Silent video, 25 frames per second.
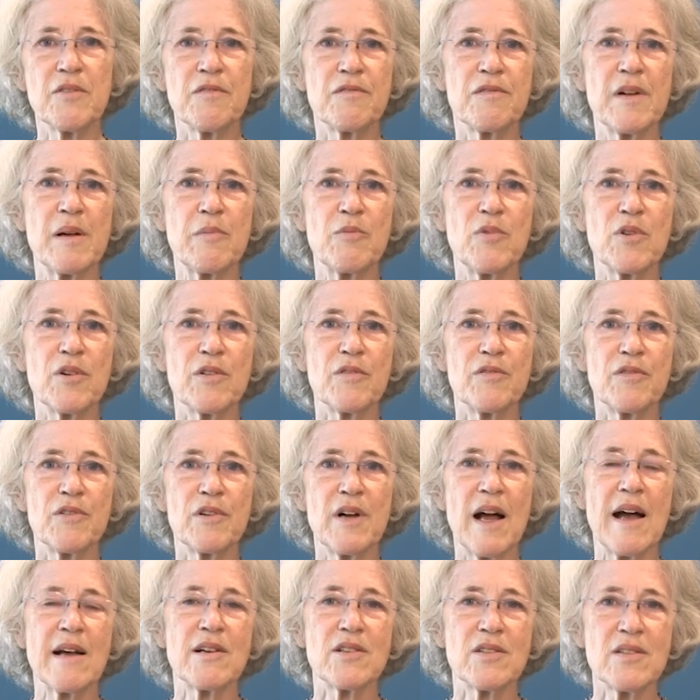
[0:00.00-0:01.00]
framework
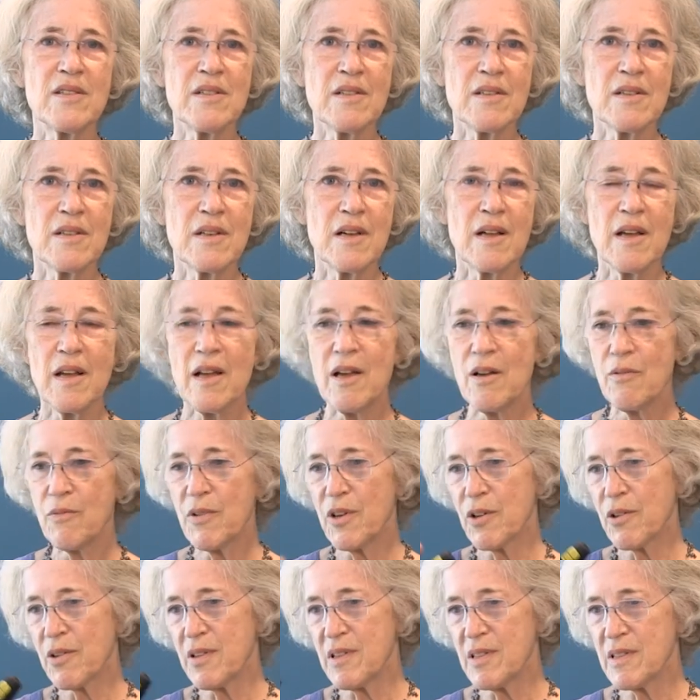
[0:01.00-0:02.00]
for action
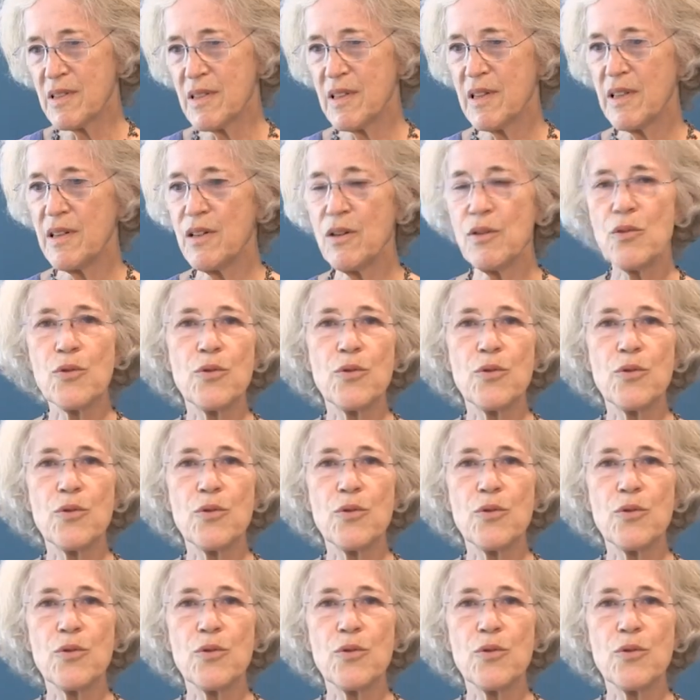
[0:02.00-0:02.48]
where you can see